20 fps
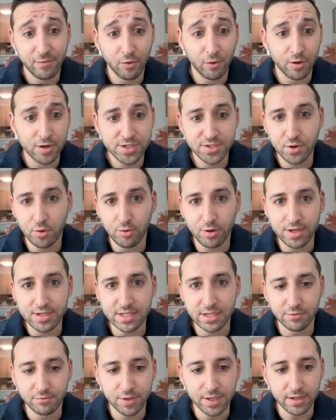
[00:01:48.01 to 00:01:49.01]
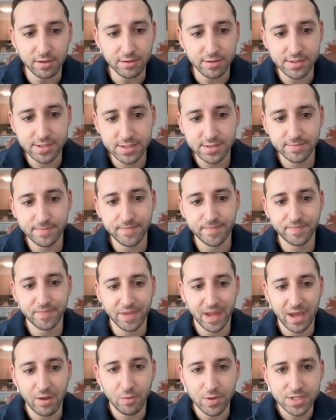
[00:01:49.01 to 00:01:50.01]
for stories and reels.
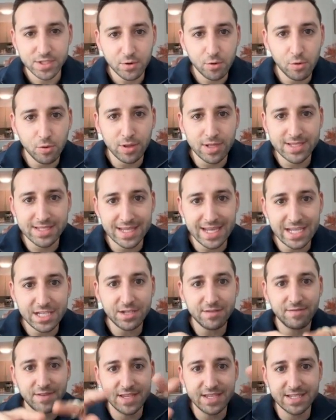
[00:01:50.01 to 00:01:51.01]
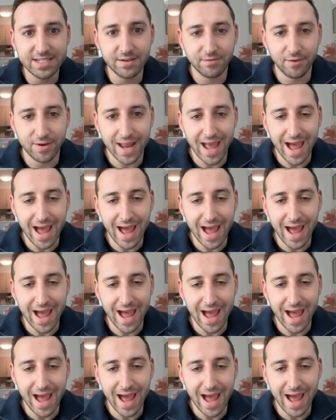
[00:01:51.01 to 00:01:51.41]
And what's cool is each of these different